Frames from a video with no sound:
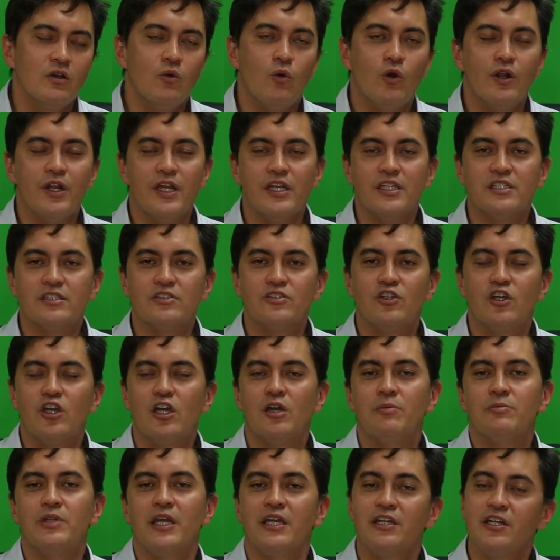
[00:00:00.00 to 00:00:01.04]
what he's
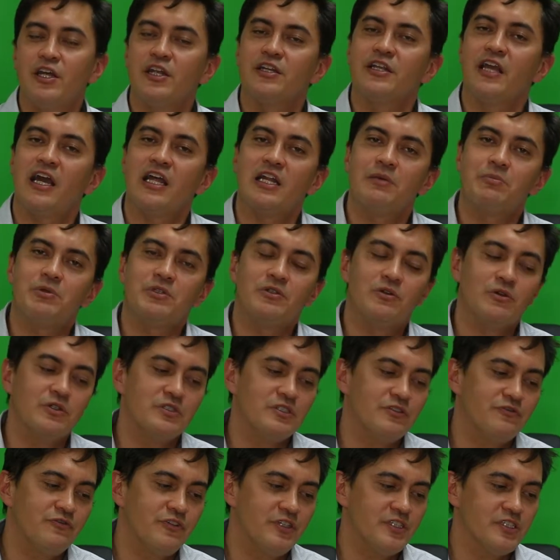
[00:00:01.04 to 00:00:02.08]
termed endocannabinoid
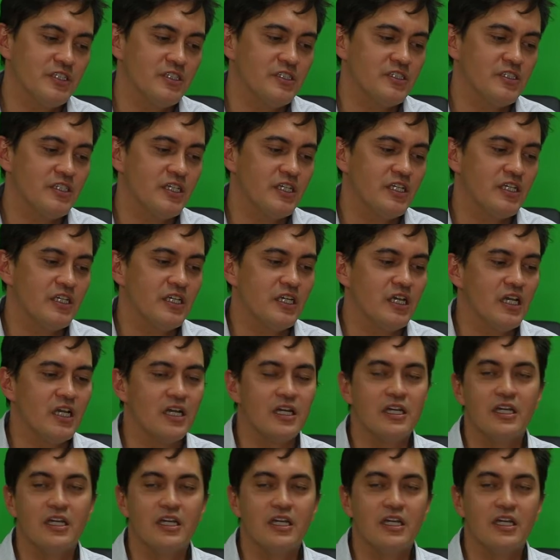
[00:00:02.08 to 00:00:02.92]
deficiency